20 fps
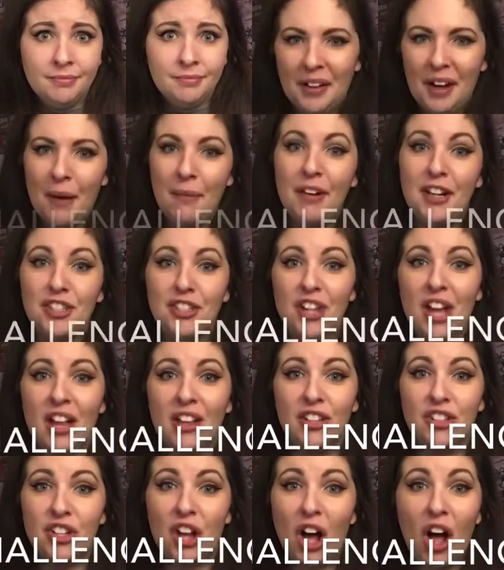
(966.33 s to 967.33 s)
I'm going to
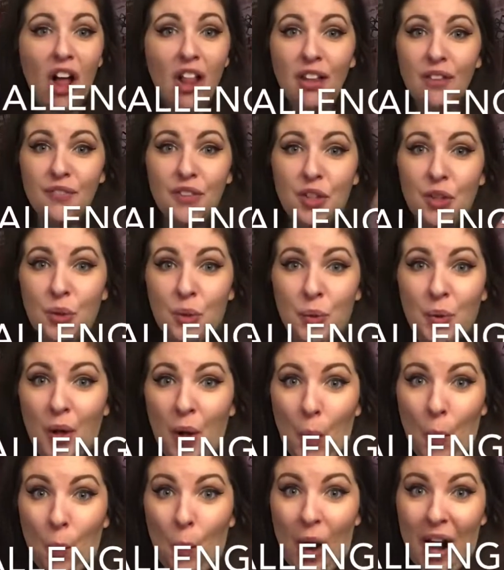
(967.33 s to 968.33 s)
challenge all of you
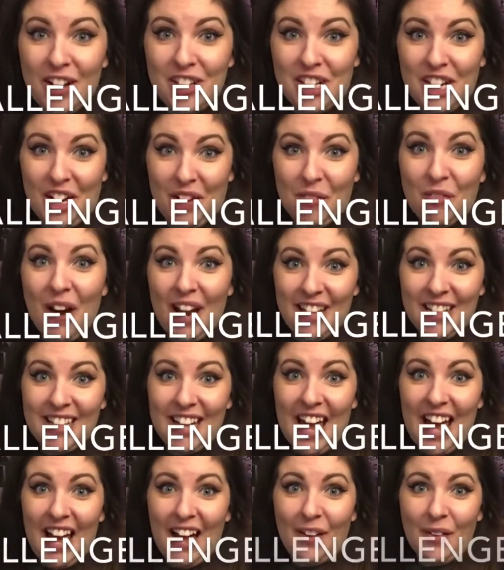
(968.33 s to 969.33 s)
watching right
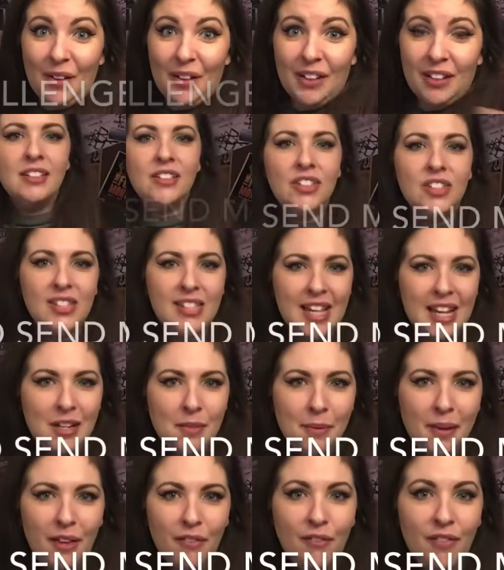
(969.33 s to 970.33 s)
now to send
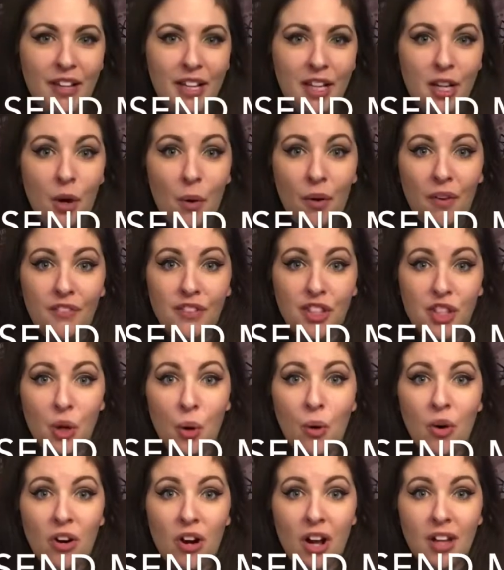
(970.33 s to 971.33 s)
me a video of
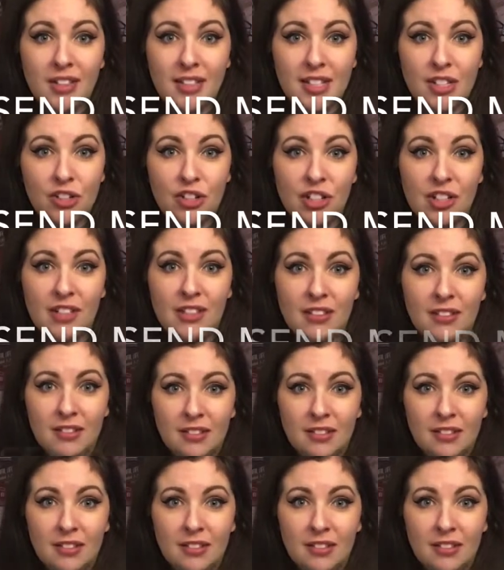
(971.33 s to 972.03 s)
your audition.